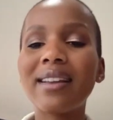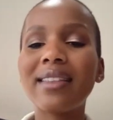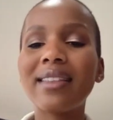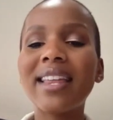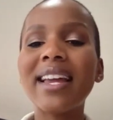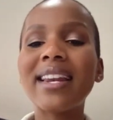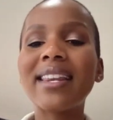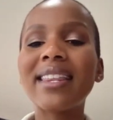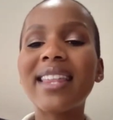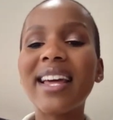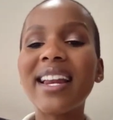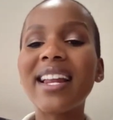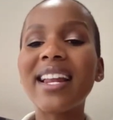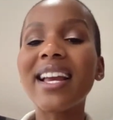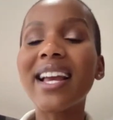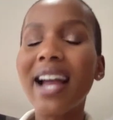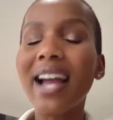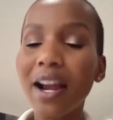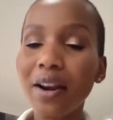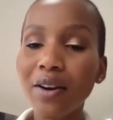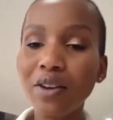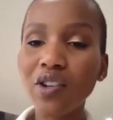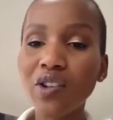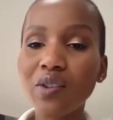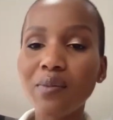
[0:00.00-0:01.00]
that
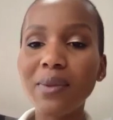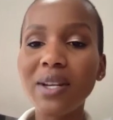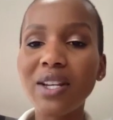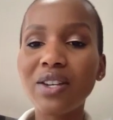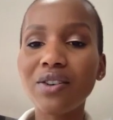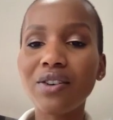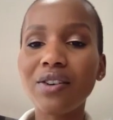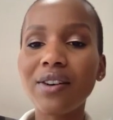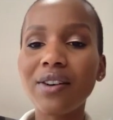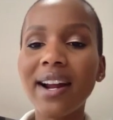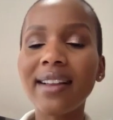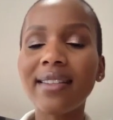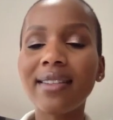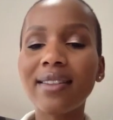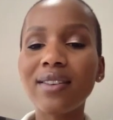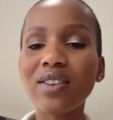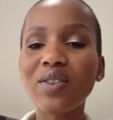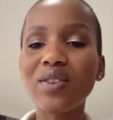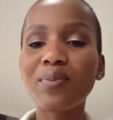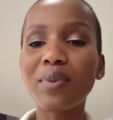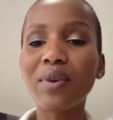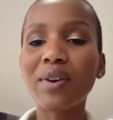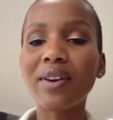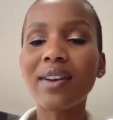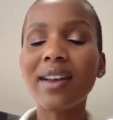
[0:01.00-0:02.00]
encouraged me to write this
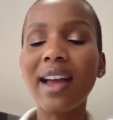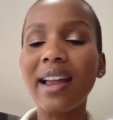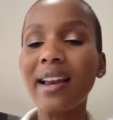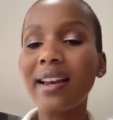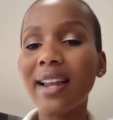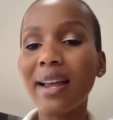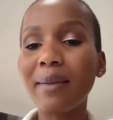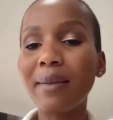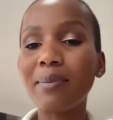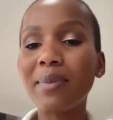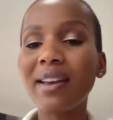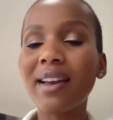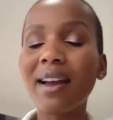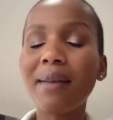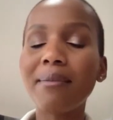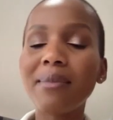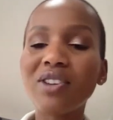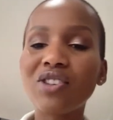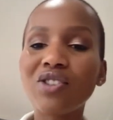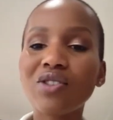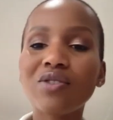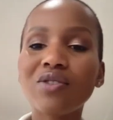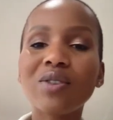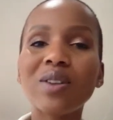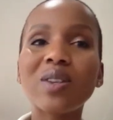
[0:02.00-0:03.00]
book and then become a
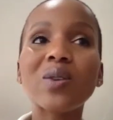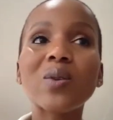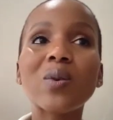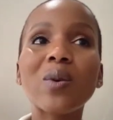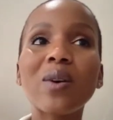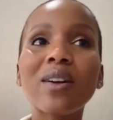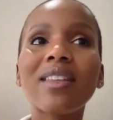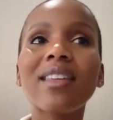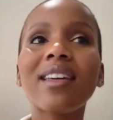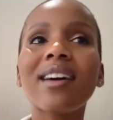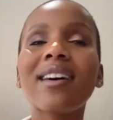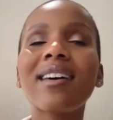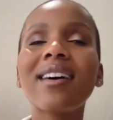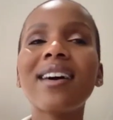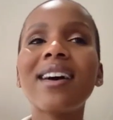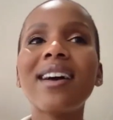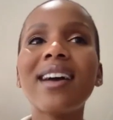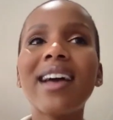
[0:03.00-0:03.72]
children's author.